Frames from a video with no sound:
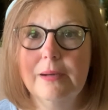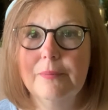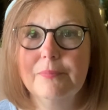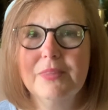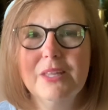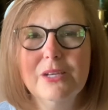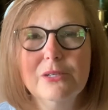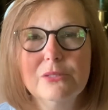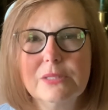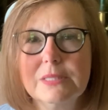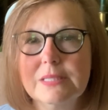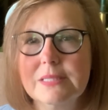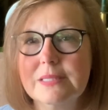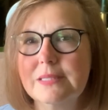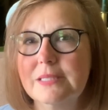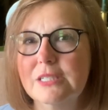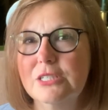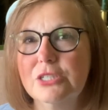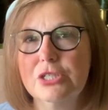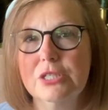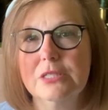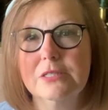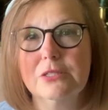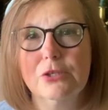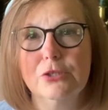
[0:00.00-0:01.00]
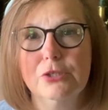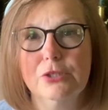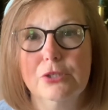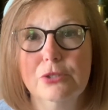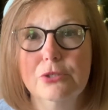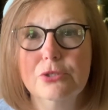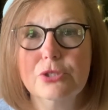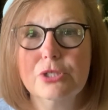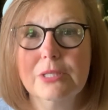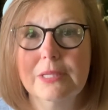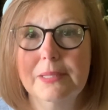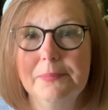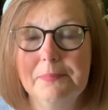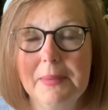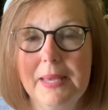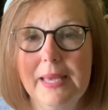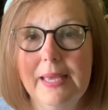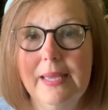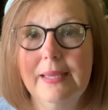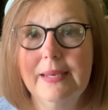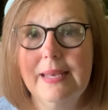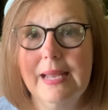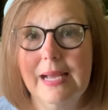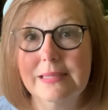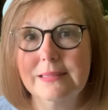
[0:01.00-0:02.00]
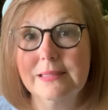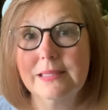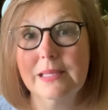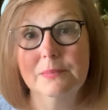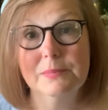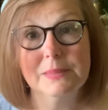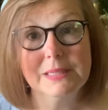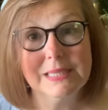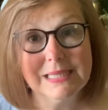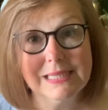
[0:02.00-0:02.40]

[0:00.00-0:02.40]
Those decisions are usually made as I'm